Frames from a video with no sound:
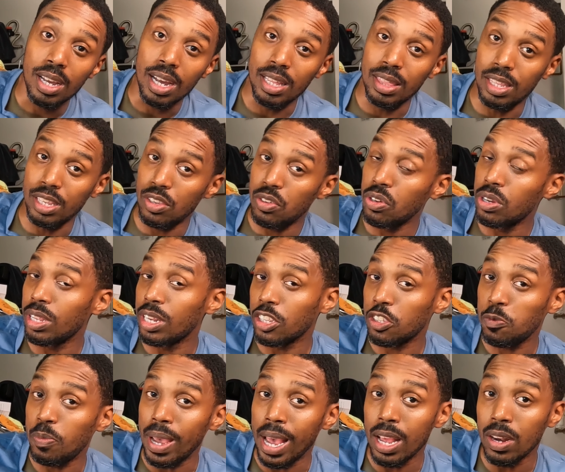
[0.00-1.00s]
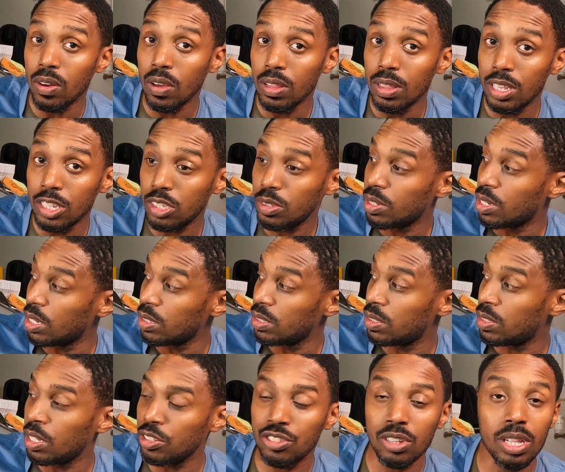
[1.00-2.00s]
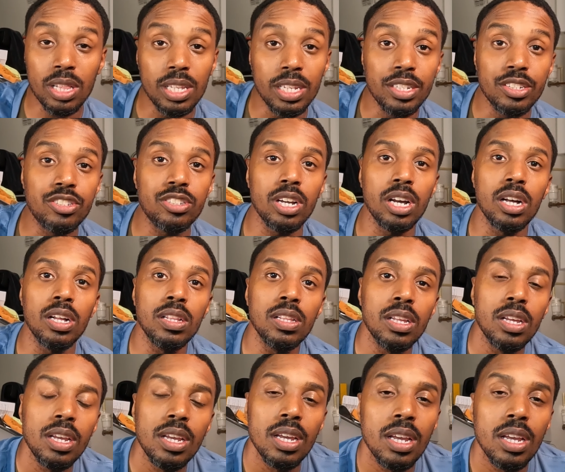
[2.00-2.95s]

I think you can expand on this because it's such a clean shell